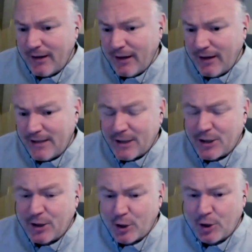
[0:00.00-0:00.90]
And he's
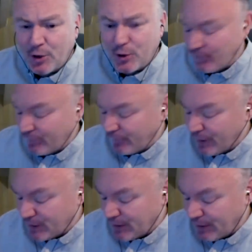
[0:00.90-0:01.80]
actually got shorter for
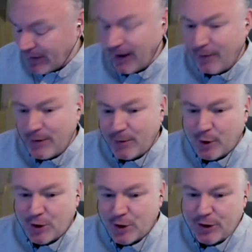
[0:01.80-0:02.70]
finishing out with the
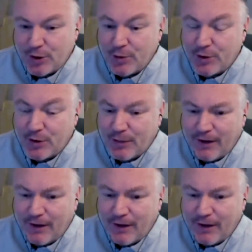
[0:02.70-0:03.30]
washing at Taunton.